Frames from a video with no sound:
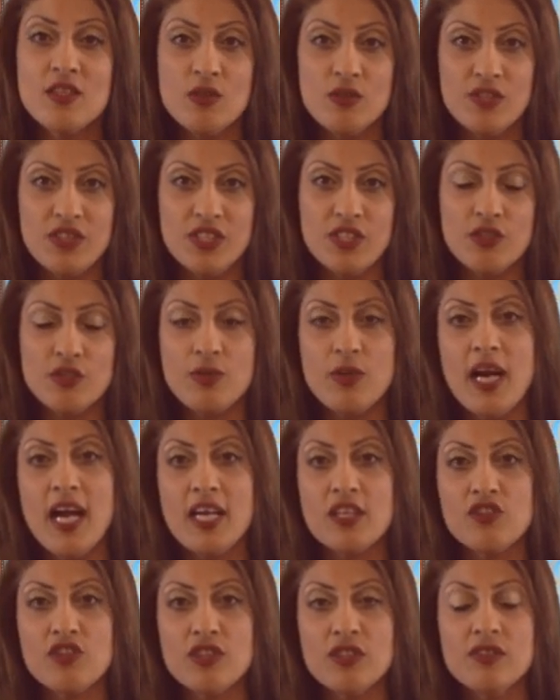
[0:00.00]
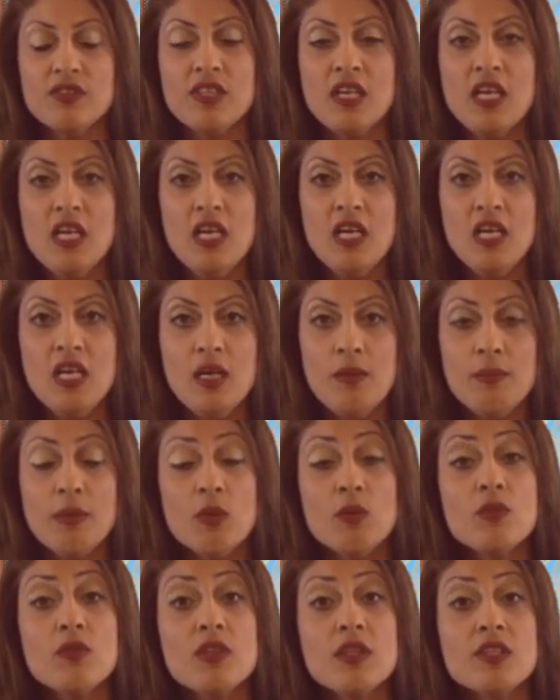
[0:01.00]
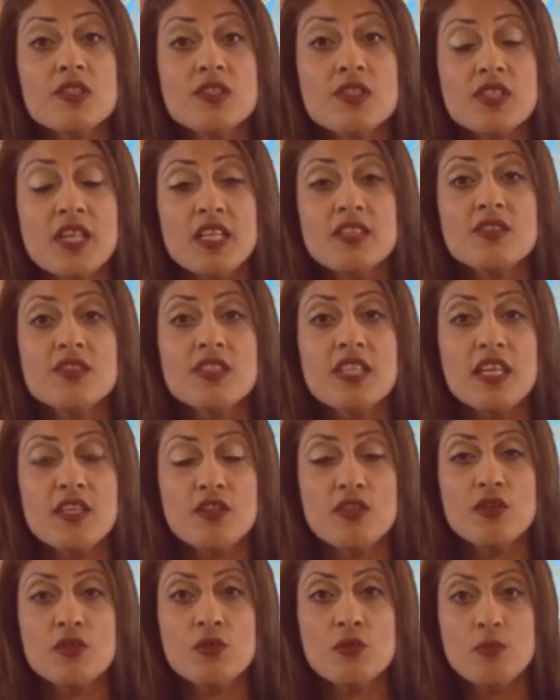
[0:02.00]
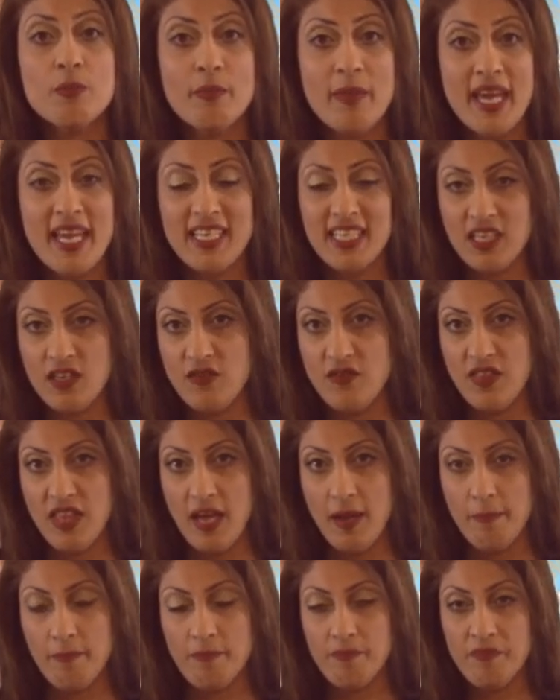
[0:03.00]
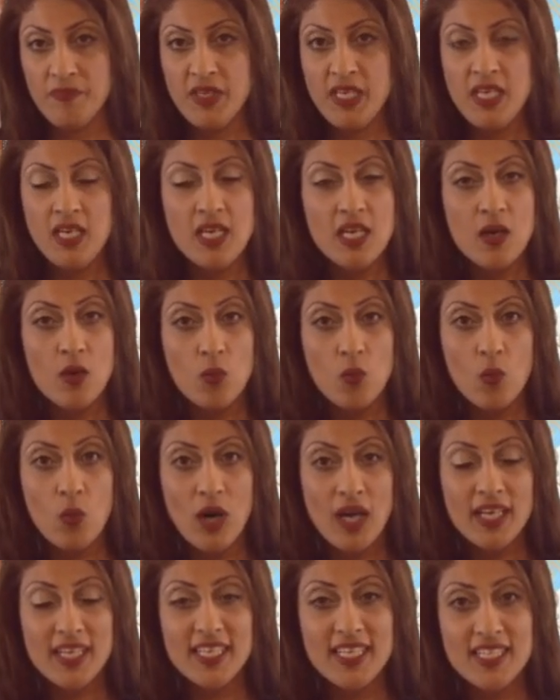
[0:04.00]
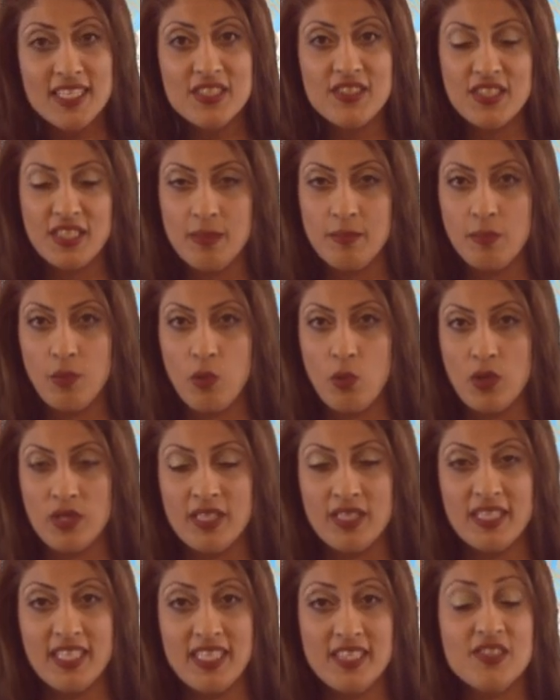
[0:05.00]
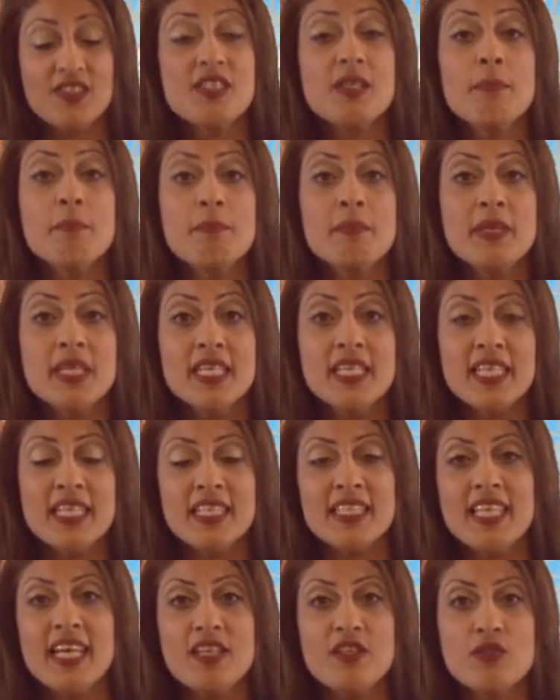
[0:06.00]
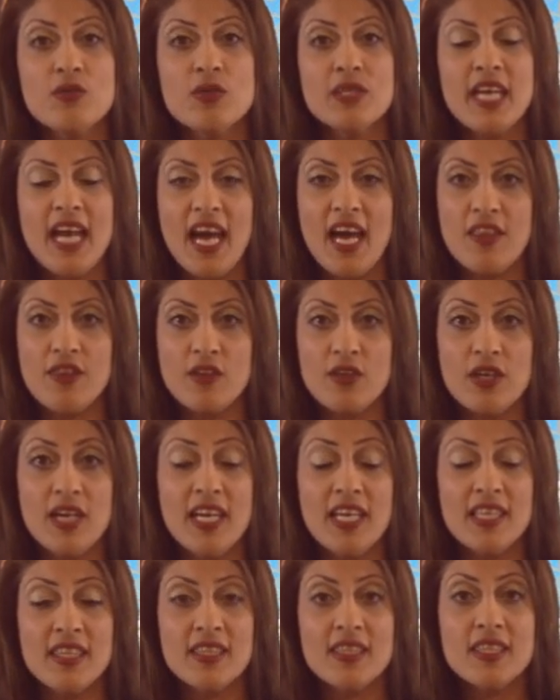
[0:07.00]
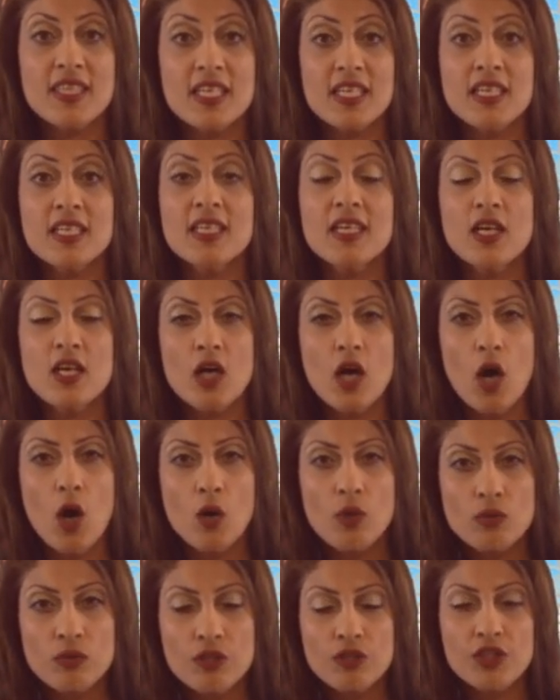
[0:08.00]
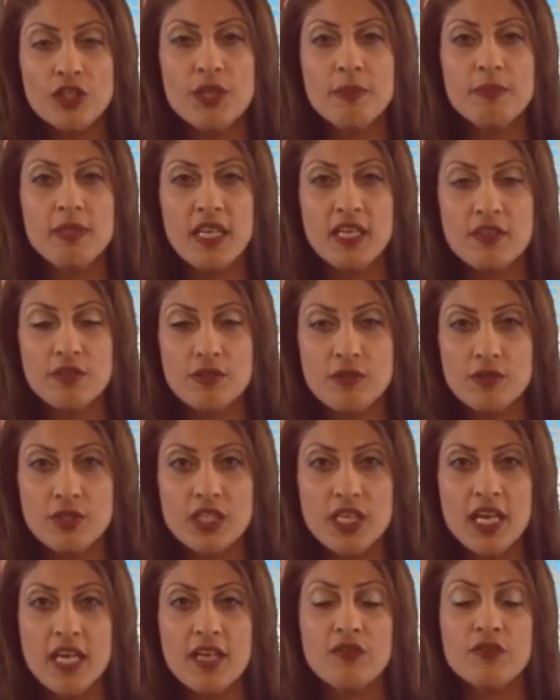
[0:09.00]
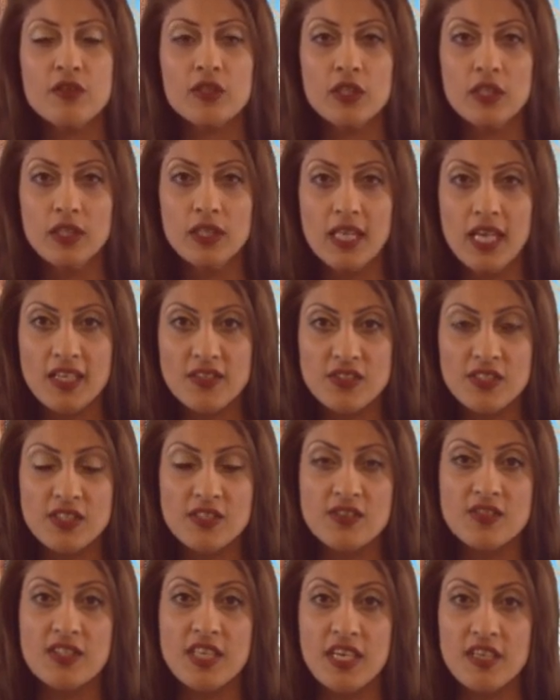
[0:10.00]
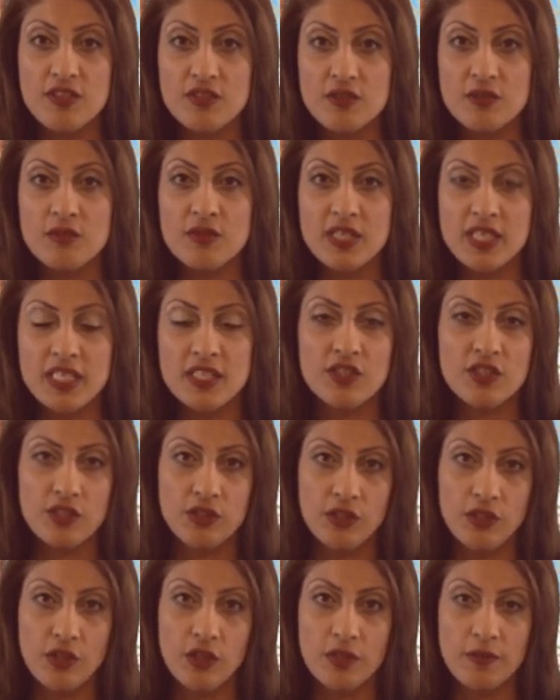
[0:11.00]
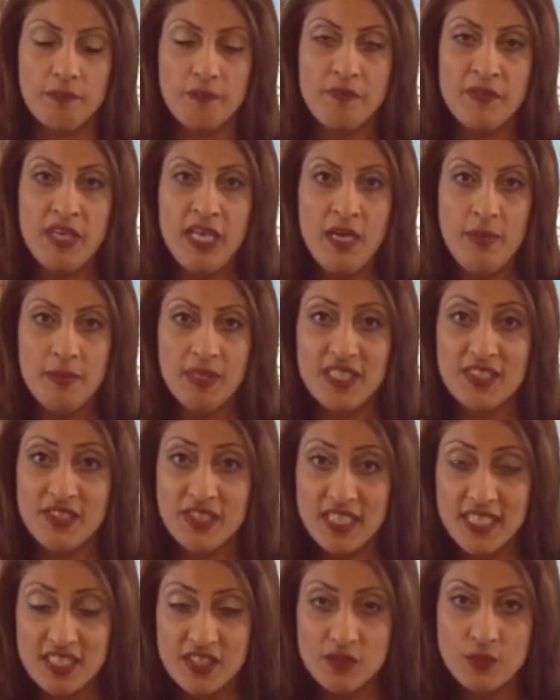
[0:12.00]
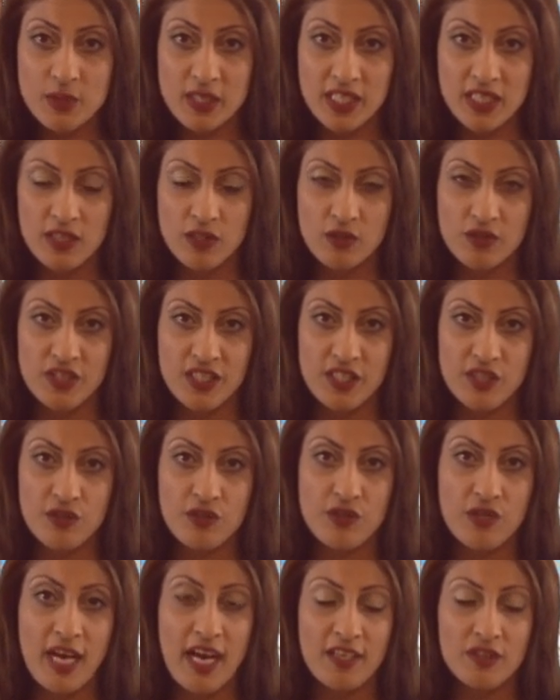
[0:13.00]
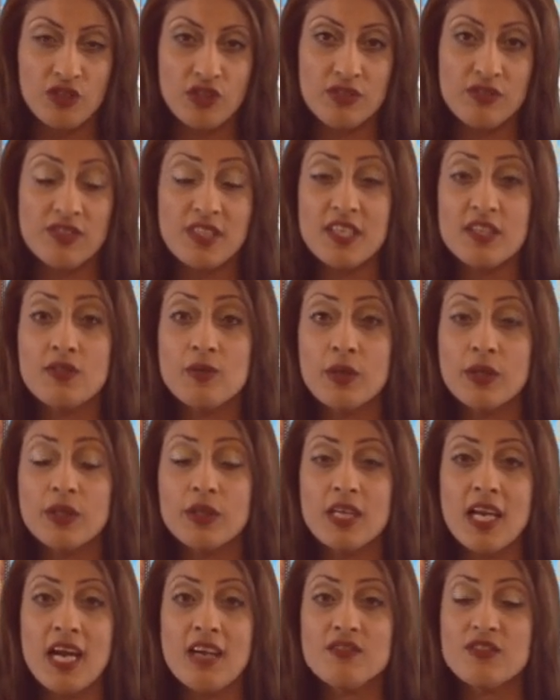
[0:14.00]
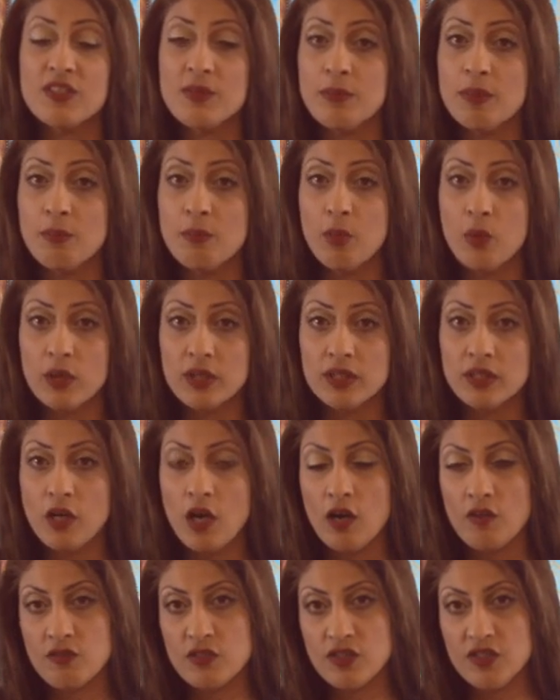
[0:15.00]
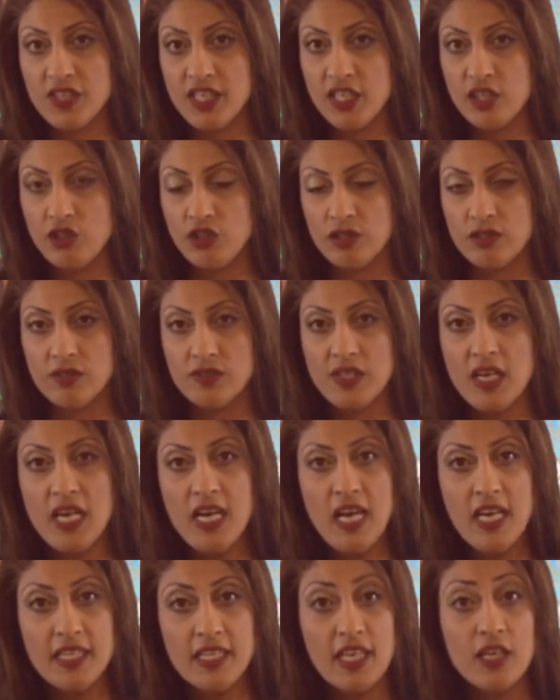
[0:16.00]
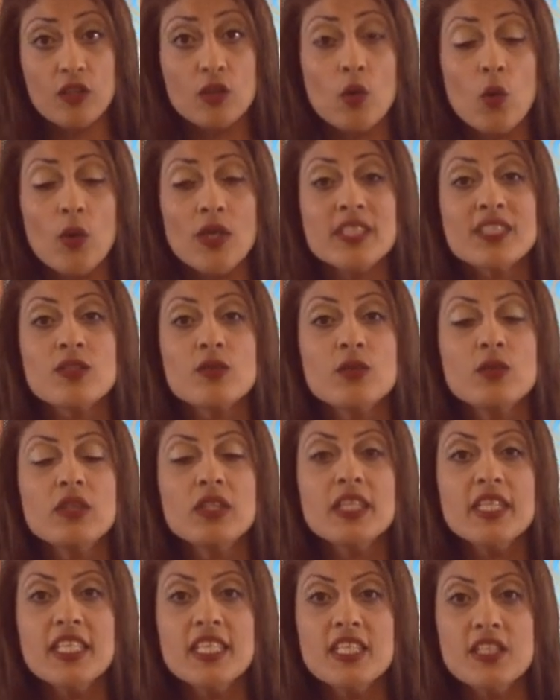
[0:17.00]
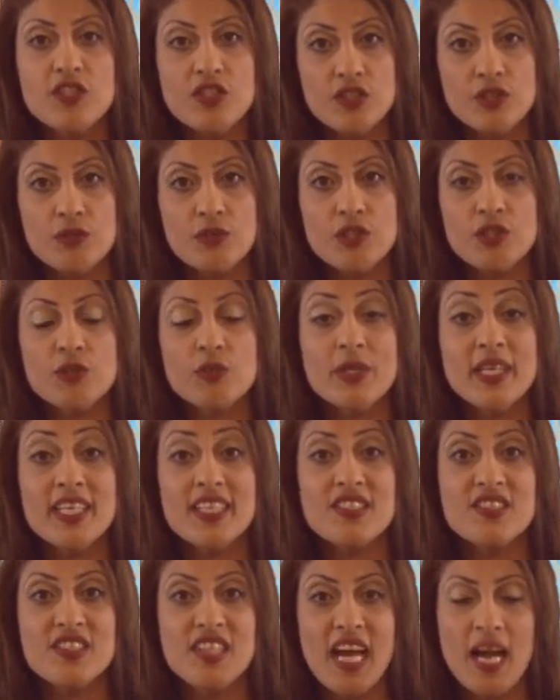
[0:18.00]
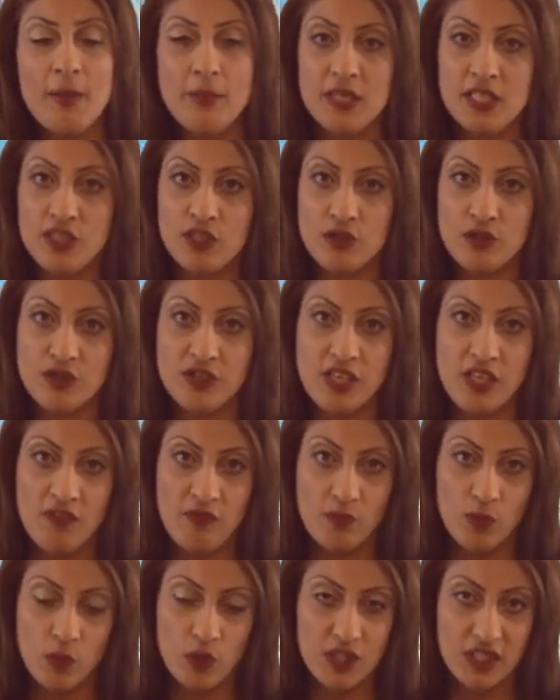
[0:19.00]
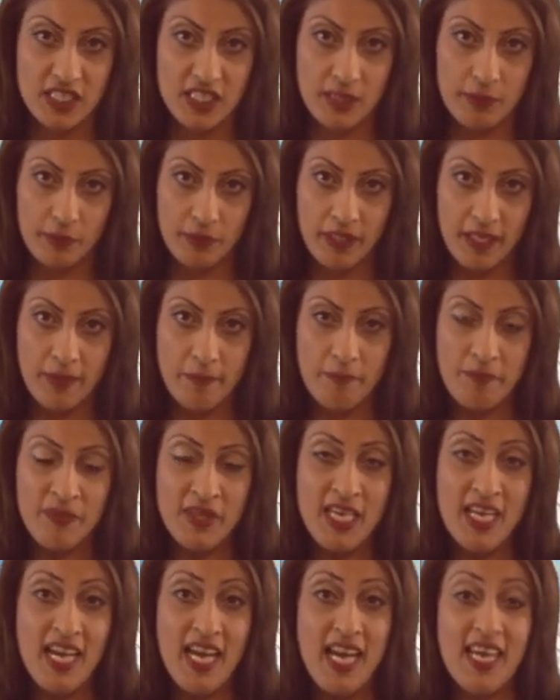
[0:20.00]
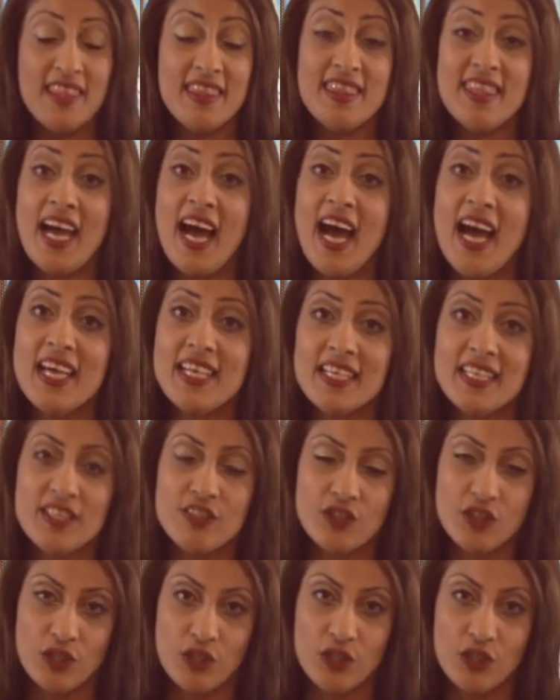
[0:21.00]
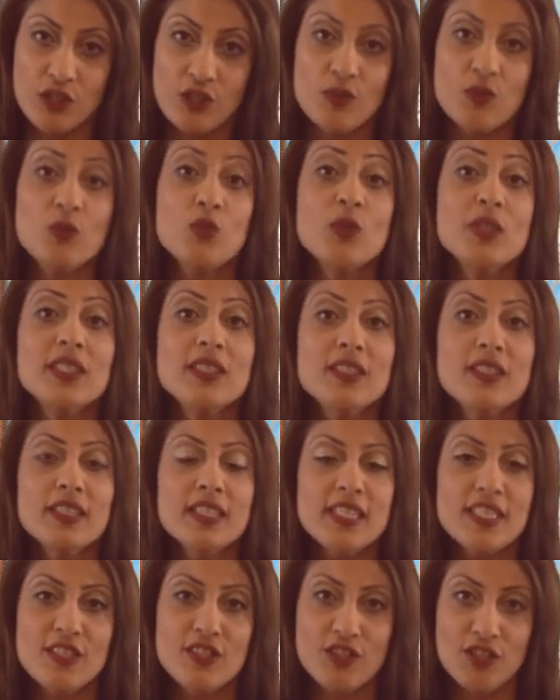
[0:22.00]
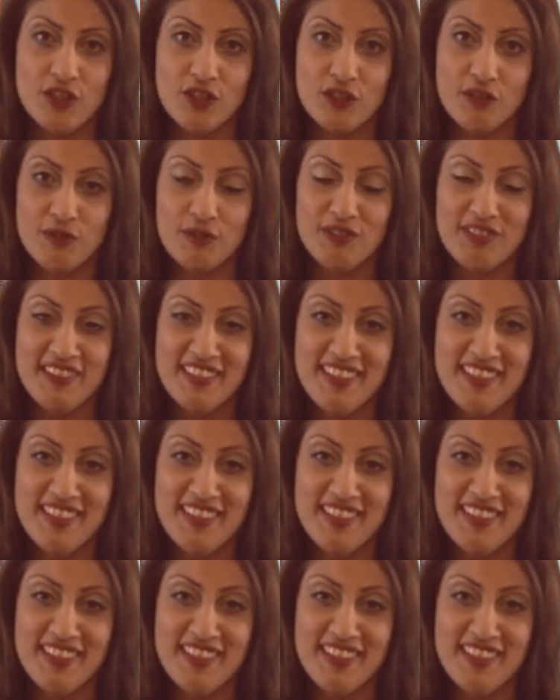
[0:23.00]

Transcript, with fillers: those interactions, but the sense that you make of them. What is important is the meaning that you gather and the ownership that you take for the lessons that you need to learn. Because it is within those interactions that you are going to have some important conversations that are going to lead you to examine yourself more deeply. And that in turn will lead you